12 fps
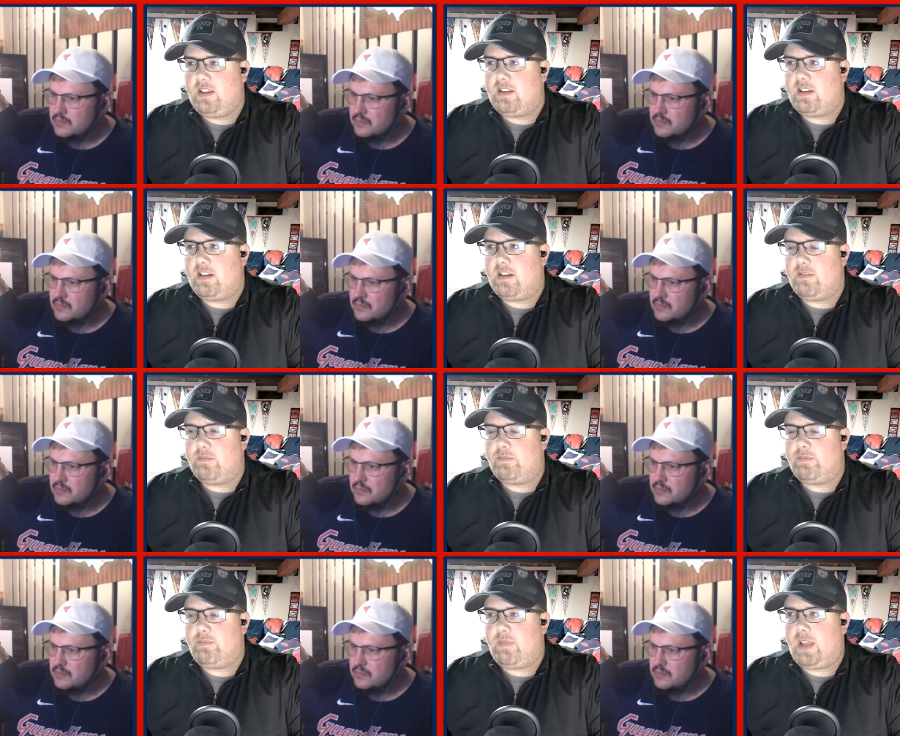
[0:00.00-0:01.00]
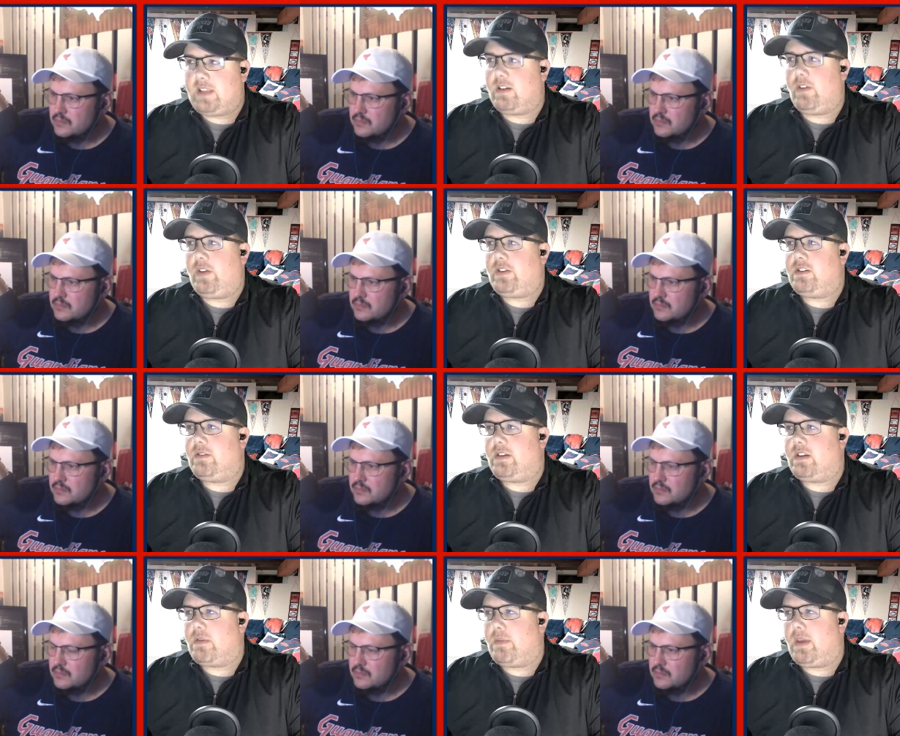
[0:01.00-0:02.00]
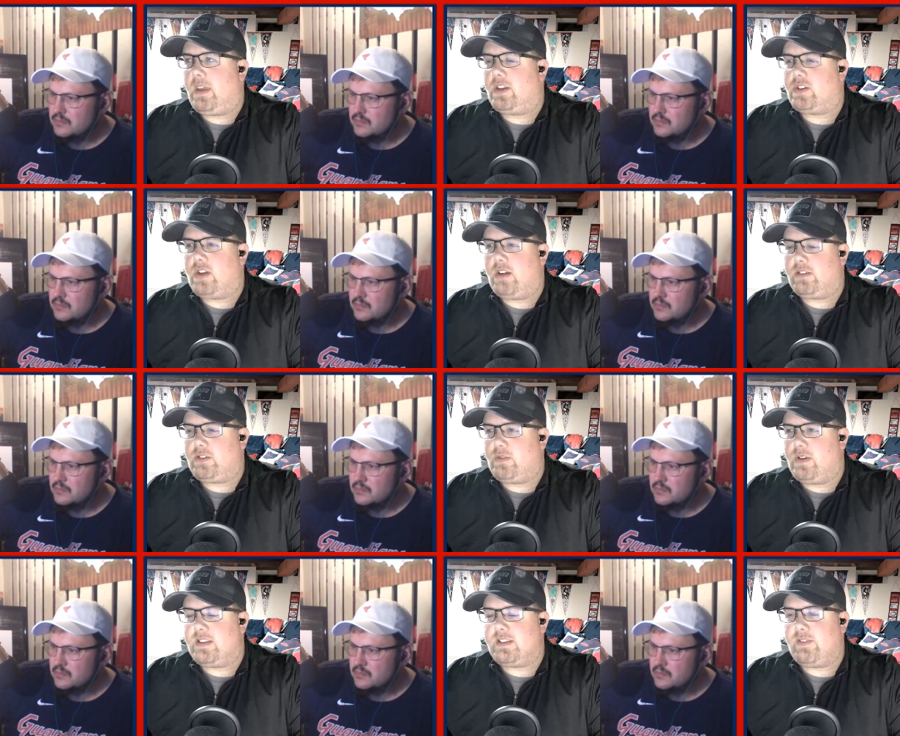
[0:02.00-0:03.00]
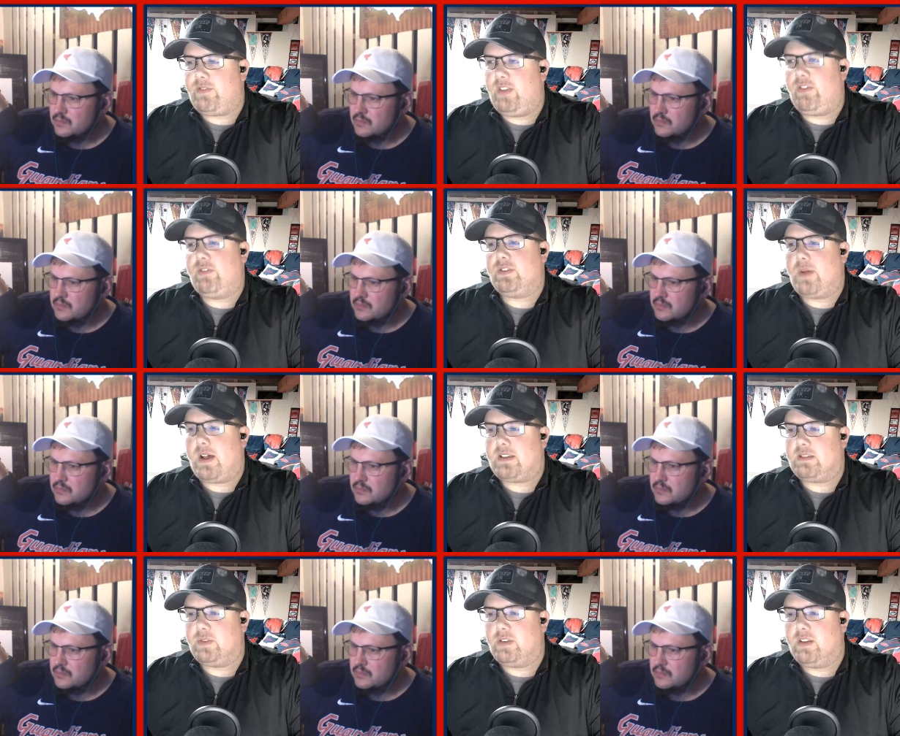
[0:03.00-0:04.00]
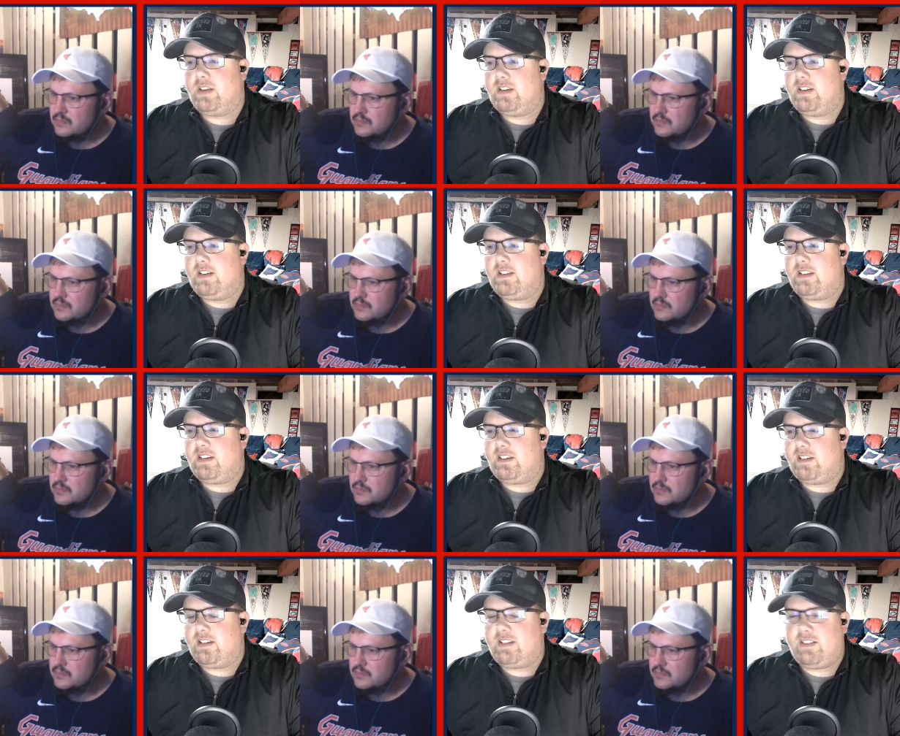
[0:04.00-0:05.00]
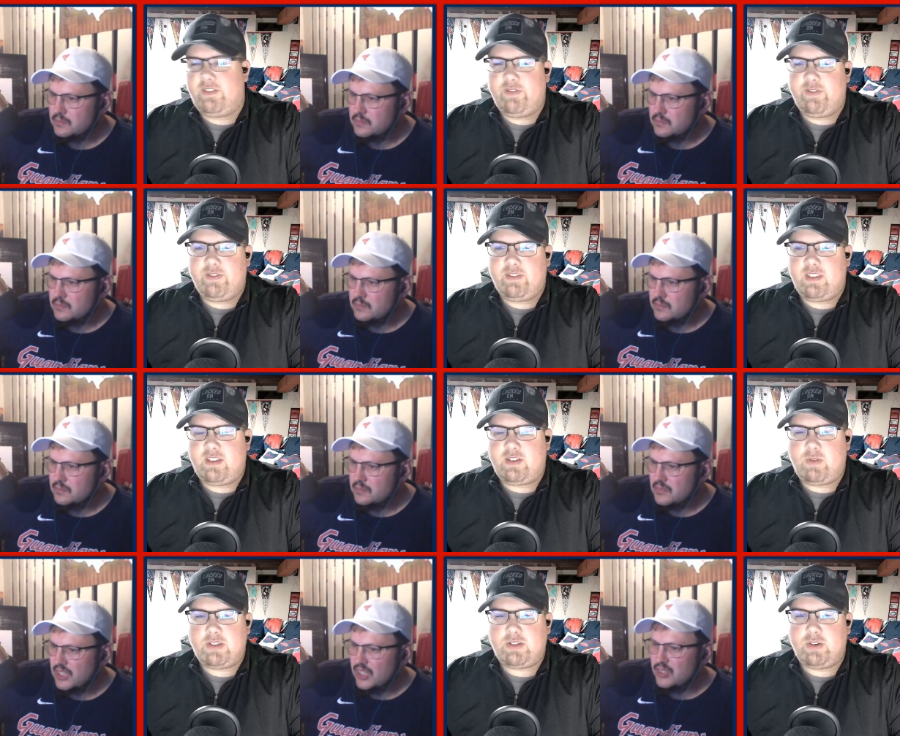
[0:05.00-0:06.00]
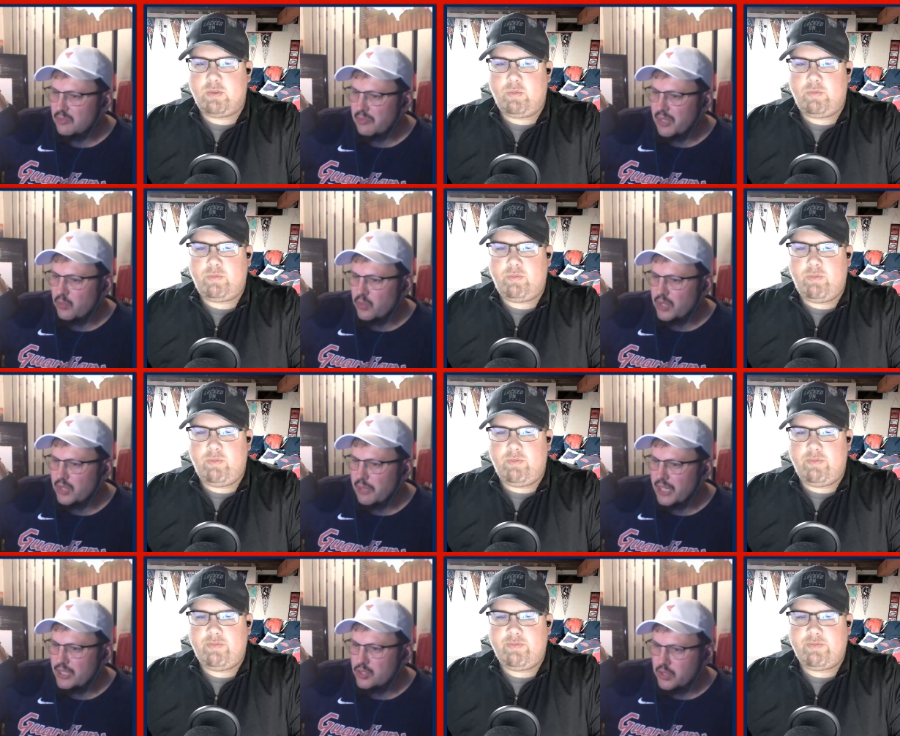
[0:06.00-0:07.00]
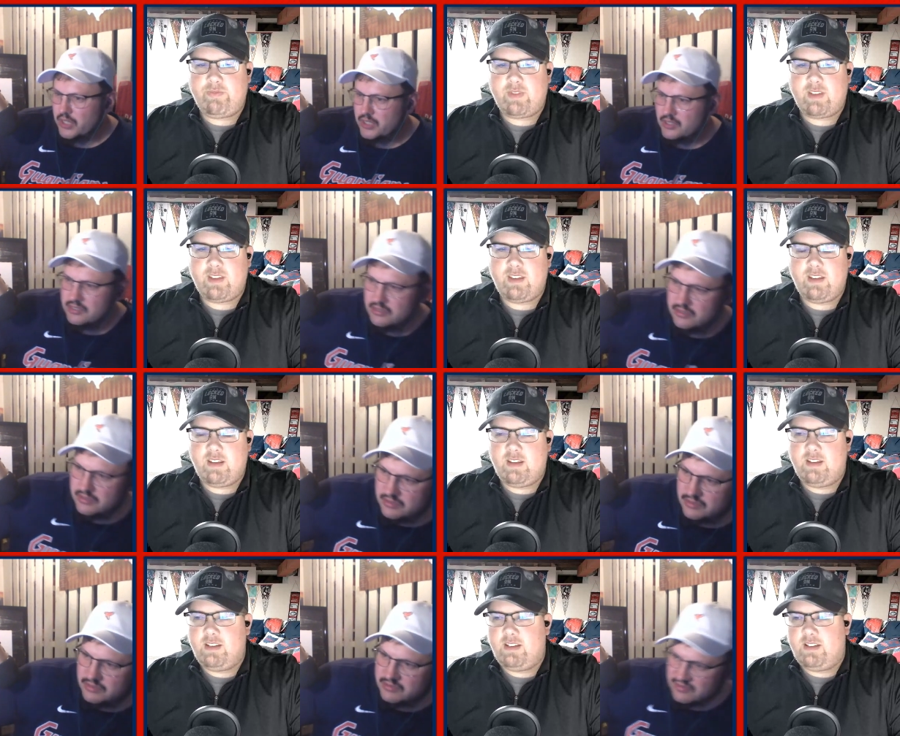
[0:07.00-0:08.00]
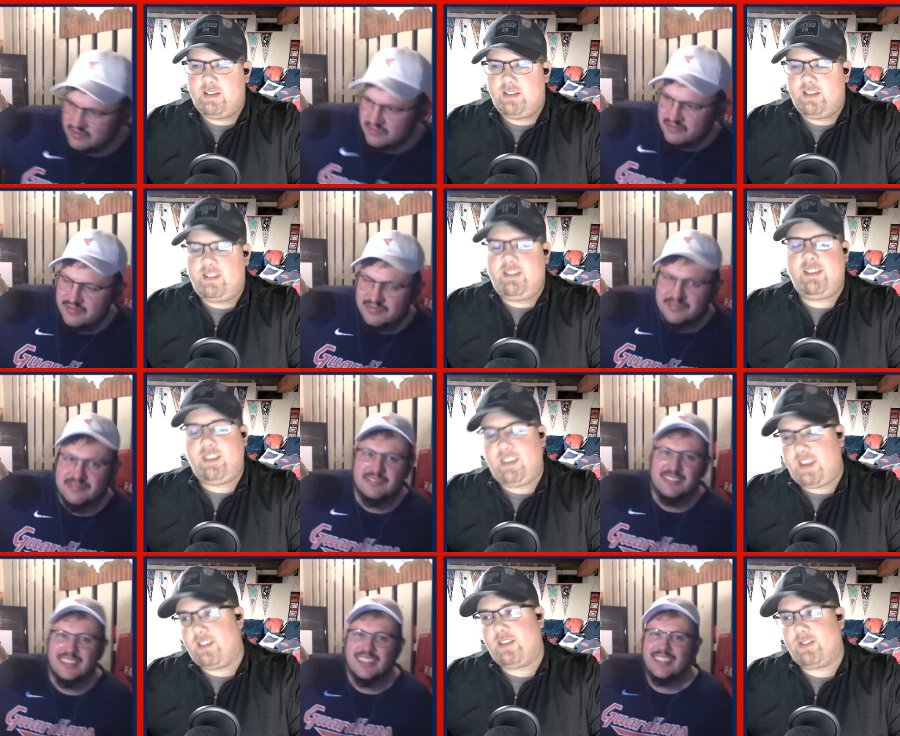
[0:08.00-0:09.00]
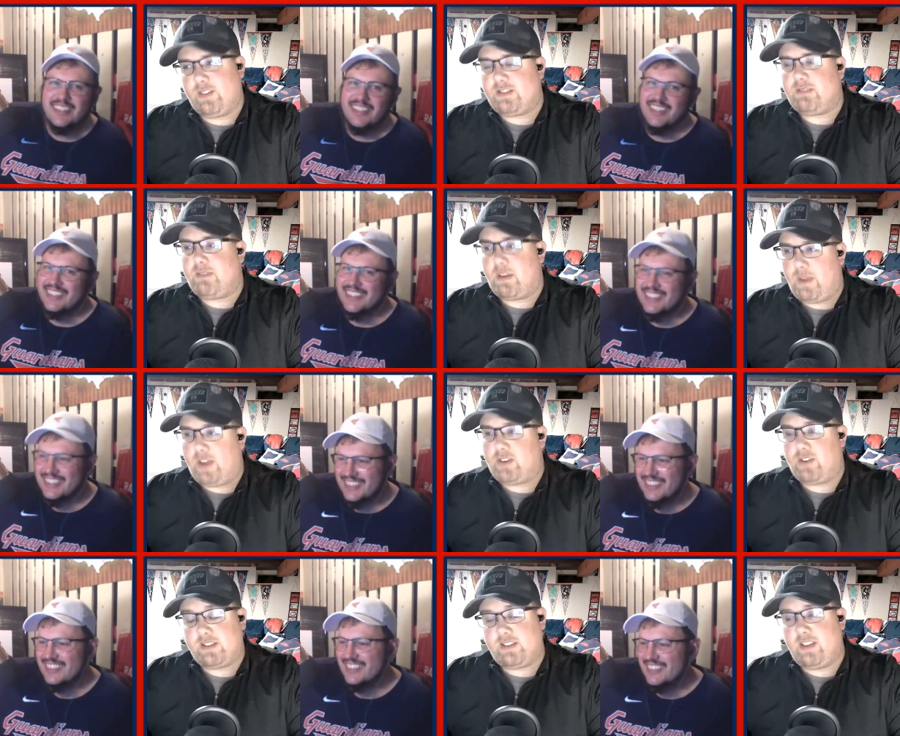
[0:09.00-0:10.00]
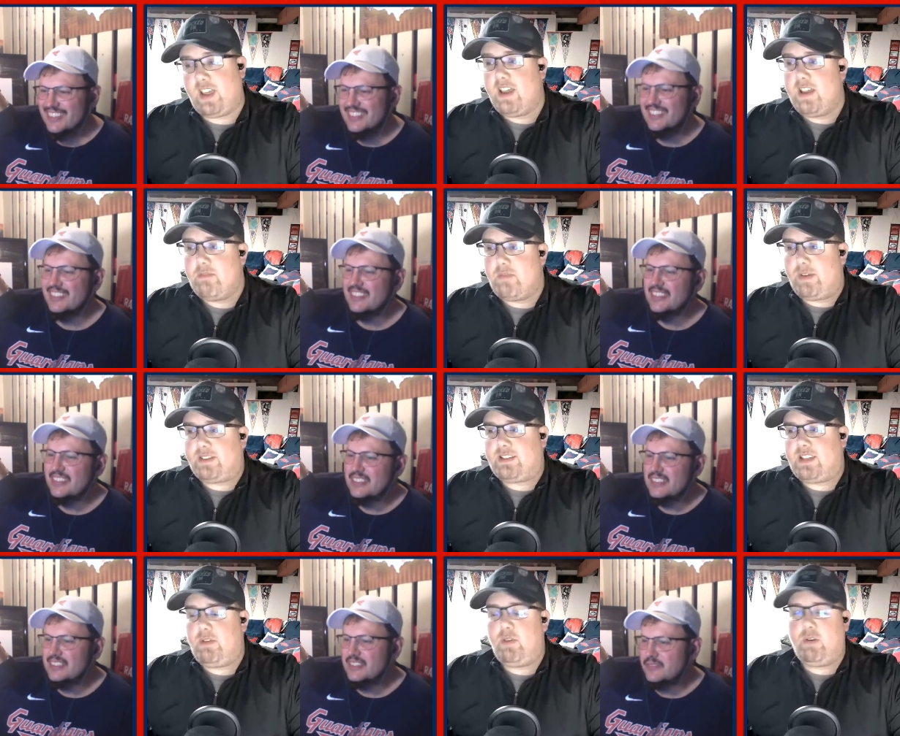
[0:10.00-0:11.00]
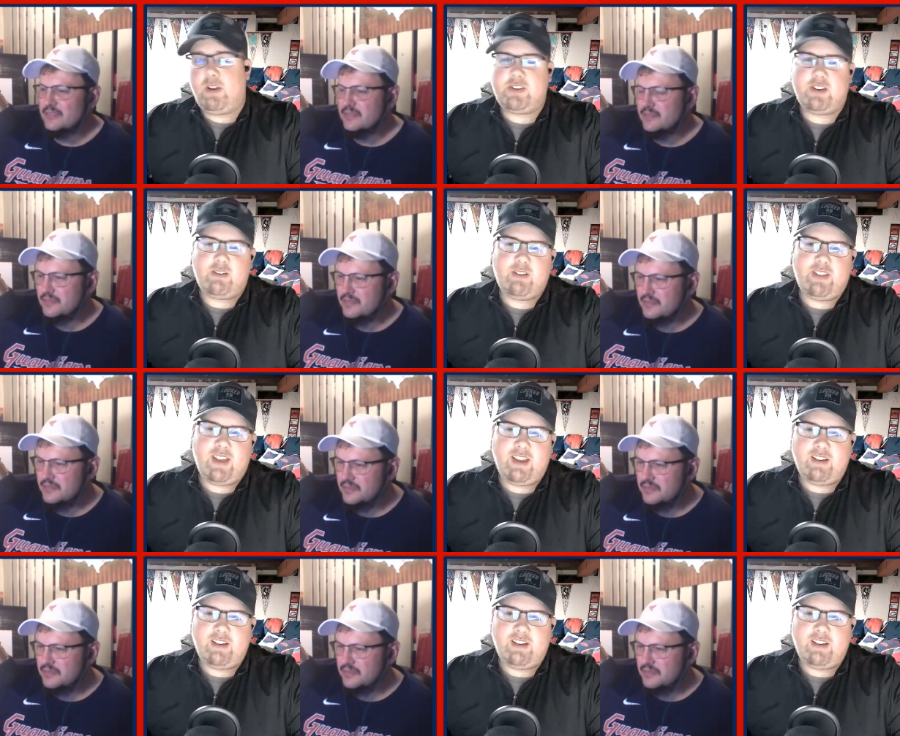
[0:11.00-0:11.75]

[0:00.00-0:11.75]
Speaker 1: That's the other thing too. You're talking about making a trade with the Twins if it was possible. The Twins
Speaker 2: also make really bad trades. Yeah,
Speaker 1: the Twins do make bad trades. So, yeah, maybe that's the team you want to trade with. I don't